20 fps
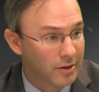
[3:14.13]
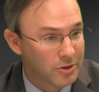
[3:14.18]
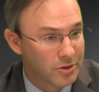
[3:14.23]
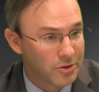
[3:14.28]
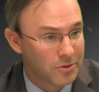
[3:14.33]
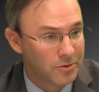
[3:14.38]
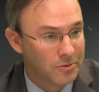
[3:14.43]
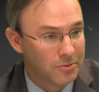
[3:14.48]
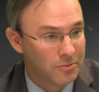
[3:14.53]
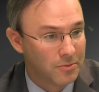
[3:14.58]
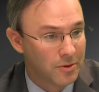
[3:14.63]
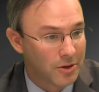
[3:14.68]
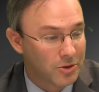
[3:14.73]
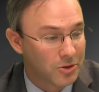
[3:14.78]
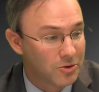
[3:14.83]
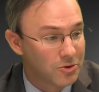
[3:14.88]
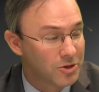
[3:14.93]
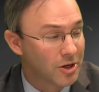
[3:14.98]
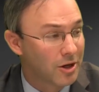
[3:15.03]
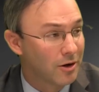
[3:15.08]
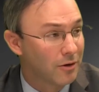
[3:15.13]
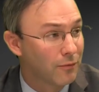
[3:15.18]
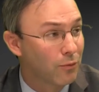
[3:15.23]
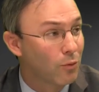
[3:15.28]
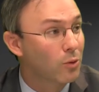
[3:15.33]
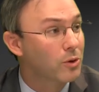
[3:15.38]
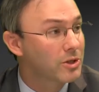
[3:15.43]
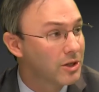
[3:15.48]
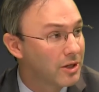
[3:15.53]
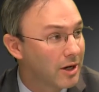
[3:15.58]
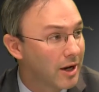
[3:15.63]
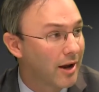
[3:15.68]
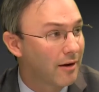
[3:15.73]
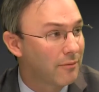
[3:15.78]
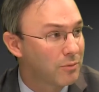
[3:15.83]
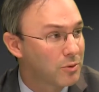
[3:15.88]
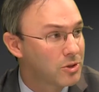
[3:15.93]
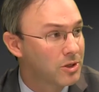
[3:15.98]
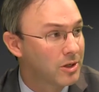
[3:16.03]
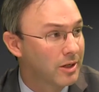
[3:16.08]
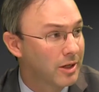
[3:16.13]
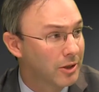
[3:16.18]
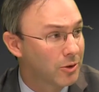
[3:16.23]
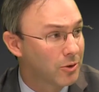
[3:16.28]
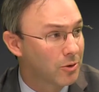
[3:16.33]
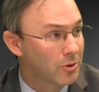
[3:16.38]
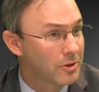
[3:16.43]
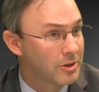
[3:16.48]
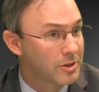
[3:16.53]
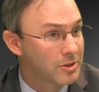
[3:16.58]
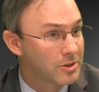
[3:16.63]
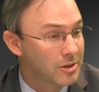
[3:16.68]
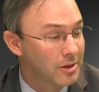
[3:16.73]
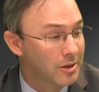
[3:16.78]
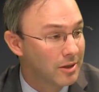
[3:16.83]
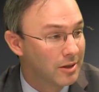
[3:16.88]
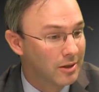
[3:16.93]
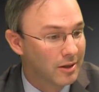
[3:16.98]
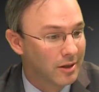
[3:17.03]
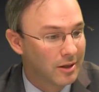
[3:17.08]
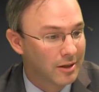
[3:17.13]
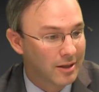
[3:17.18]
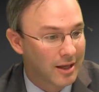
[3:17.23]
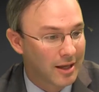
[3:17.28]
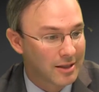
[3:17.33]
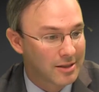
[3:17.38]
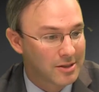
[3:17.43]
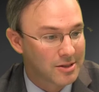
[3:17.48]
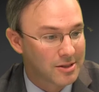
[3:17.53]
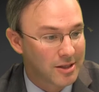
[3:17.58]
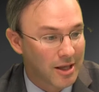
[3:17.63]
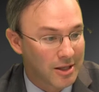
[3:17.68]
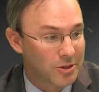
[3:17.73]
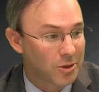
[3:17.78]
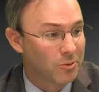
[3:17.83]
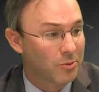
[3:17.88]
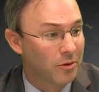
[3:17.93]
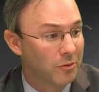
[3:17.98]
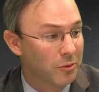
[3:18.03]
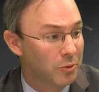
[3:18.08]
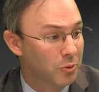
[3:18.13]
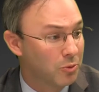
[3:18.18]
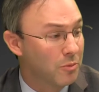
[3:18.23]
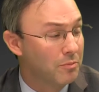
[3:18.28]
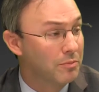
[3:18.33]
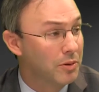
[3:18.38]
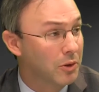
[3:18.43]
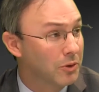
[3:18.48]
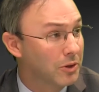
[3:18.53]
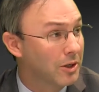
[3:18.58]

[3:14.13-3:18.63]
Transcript: As you said, a 14.5% increase, that's equivalent to $1.5